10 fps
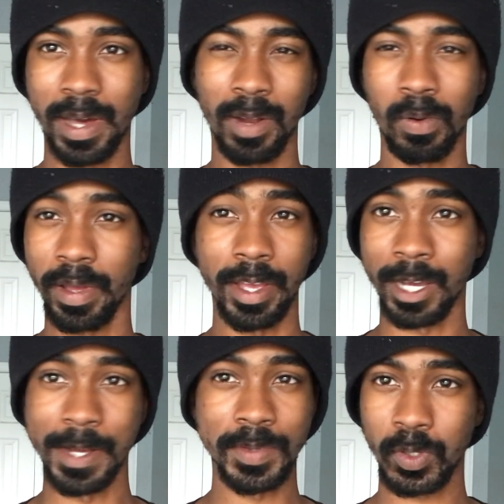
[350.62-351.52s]
by the way,
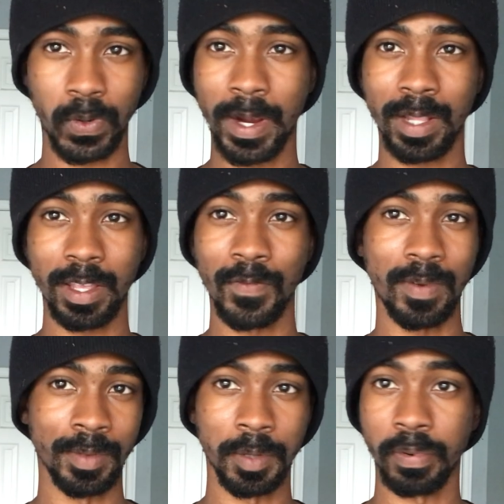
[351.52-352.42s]
comes directly
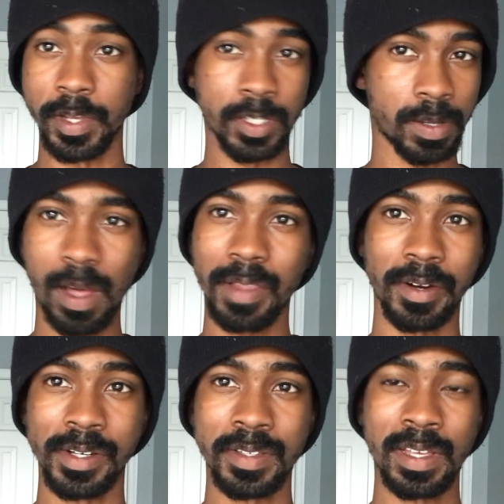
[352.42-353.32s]
from Caprice
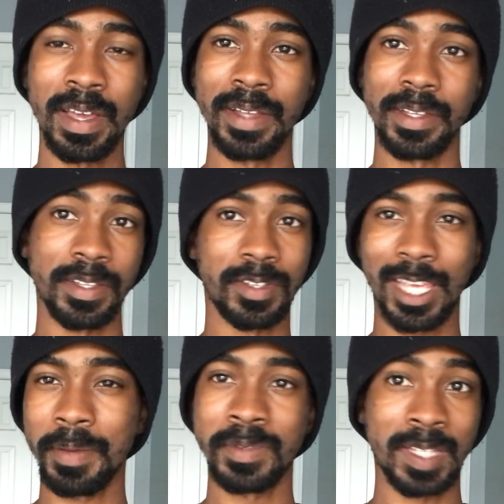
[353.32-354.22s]
Colors, the
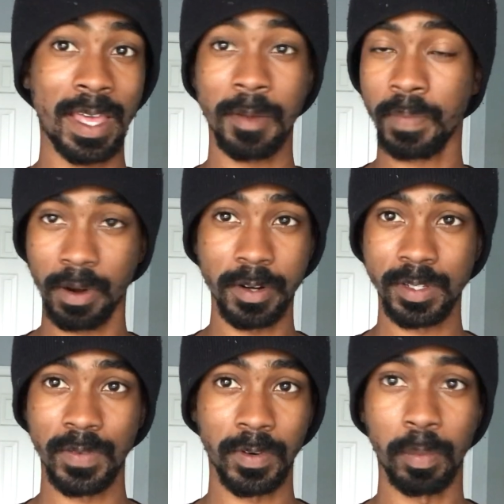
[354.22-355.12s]
same exact
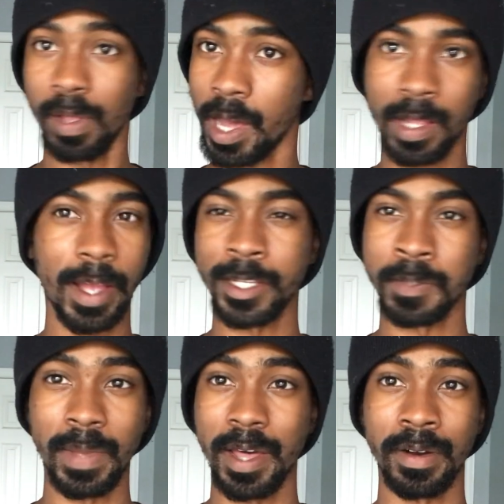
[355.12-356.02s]
person for Black Lives
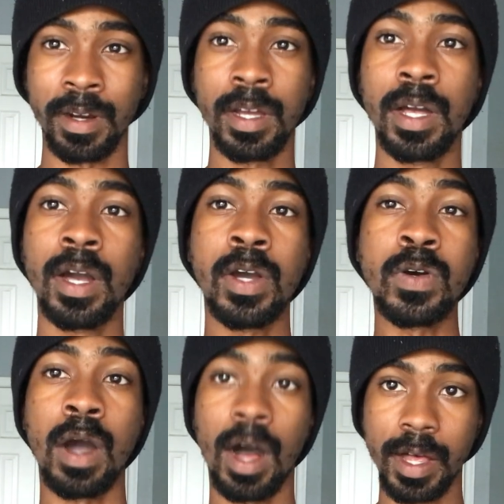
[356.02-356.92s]
Matter
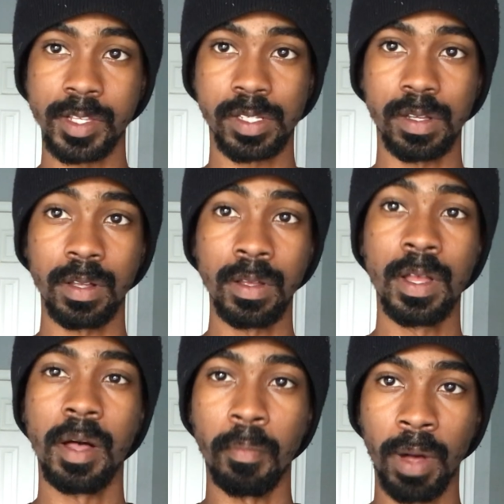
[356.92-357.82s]
who also
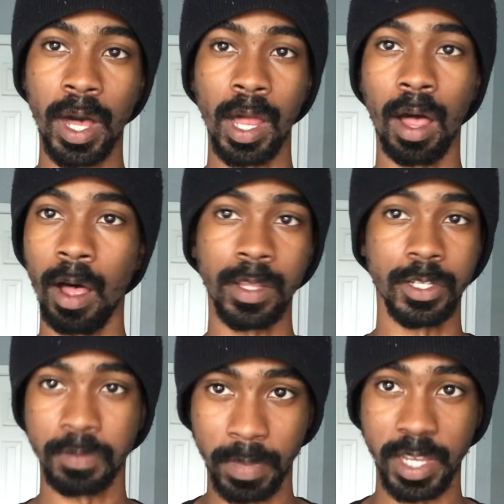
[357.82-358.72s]
bought all
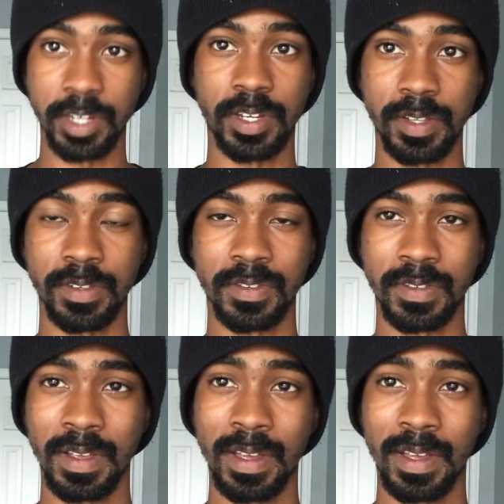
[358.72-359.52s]
those mansions.